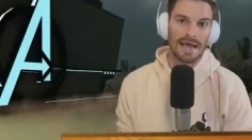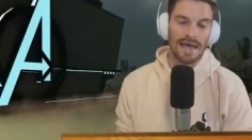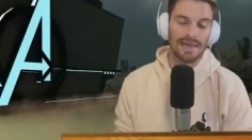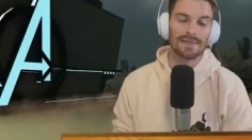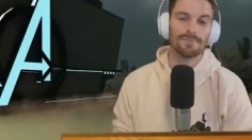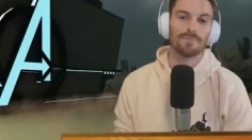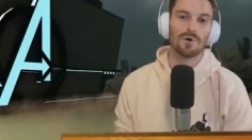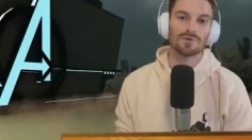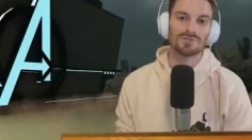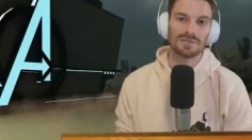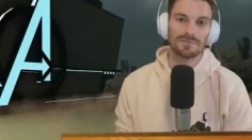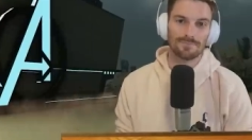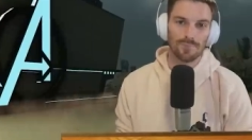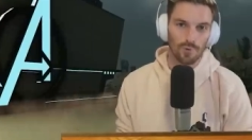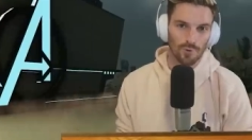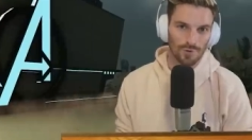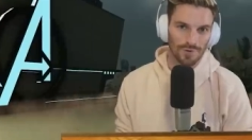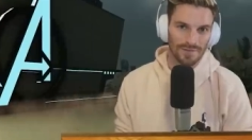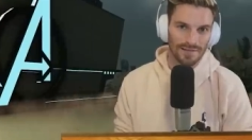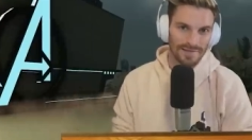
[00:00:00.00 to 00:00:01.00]
and then most
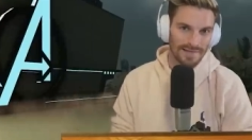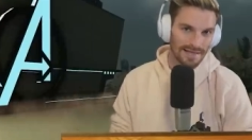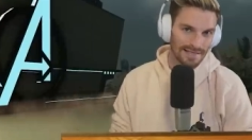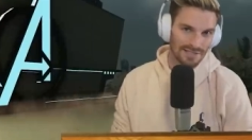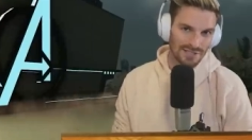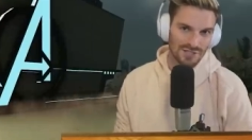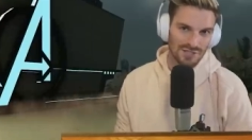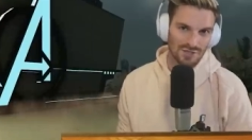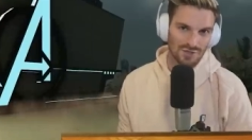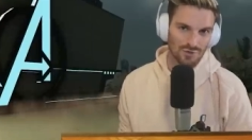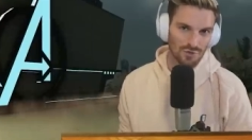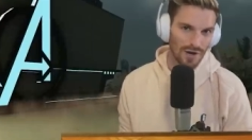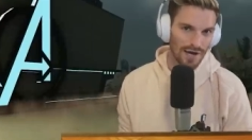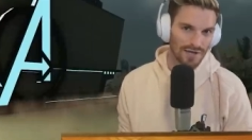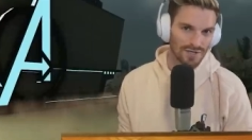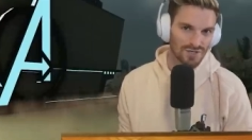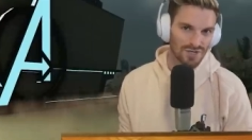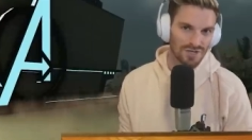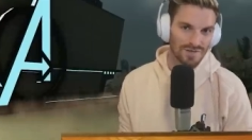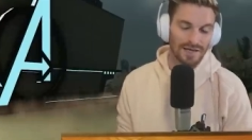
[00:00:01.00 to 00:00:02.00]
importantly, that
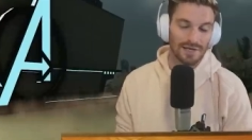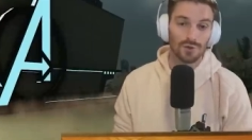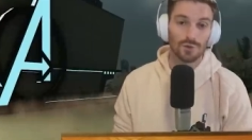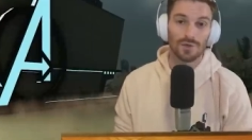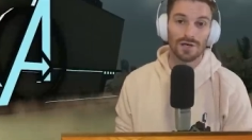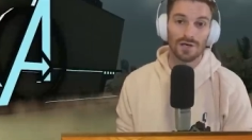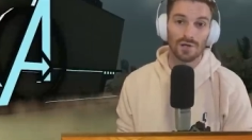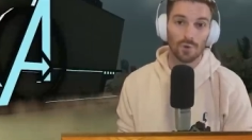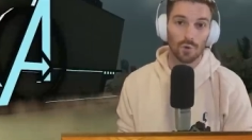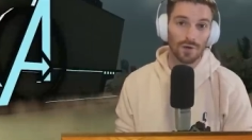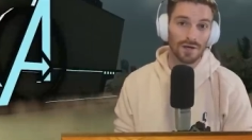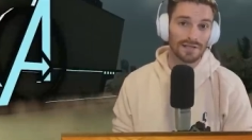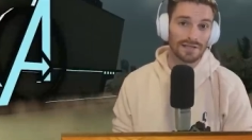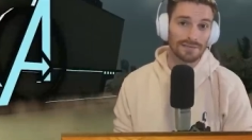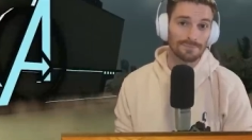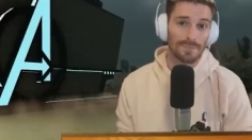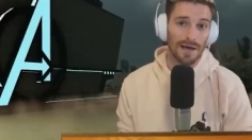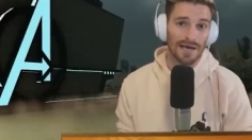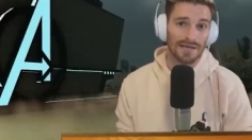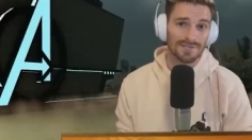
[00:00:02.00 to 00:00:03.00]
strategy that you can
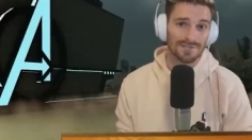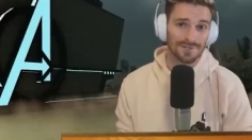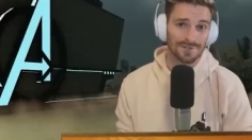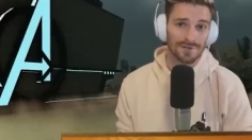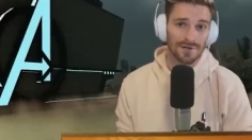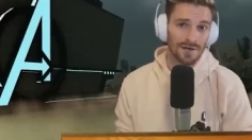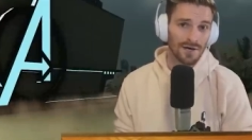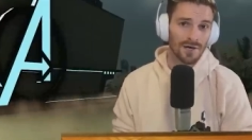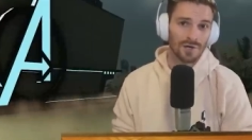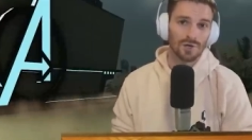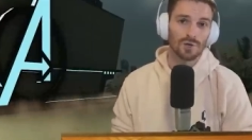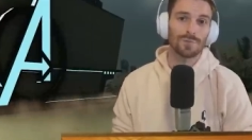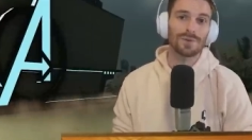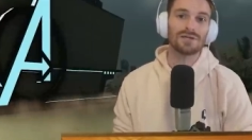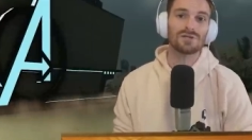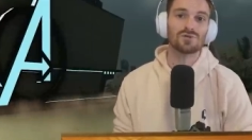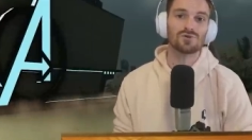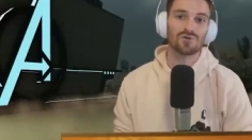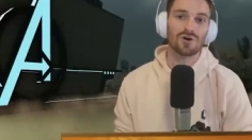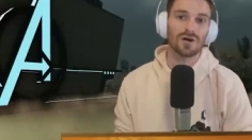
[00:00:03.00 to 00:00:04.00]
quickly master You'll
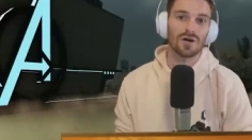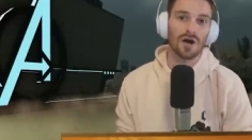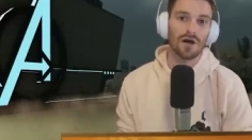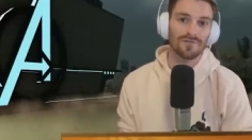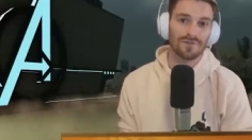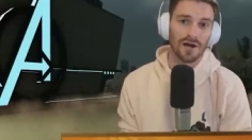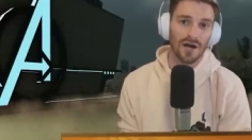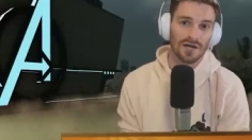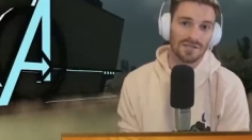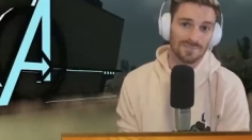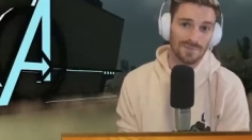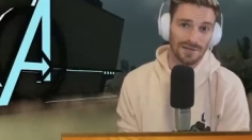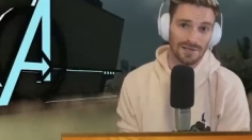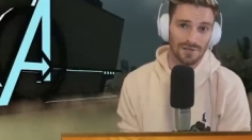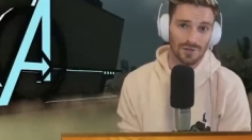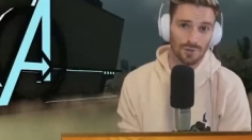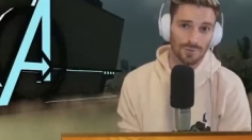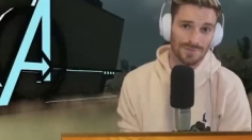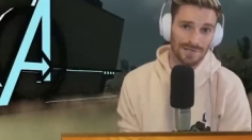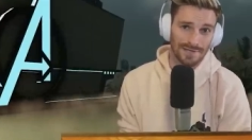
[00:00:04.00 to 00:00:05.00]
be drunk off cosmic
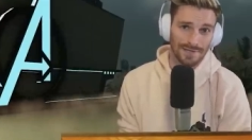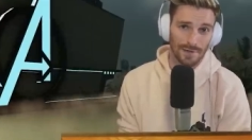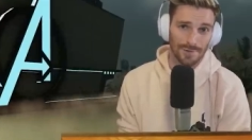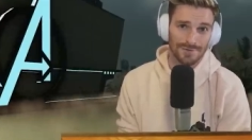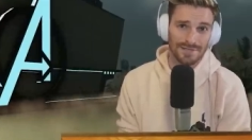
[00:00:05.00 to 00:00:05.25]
cubes in no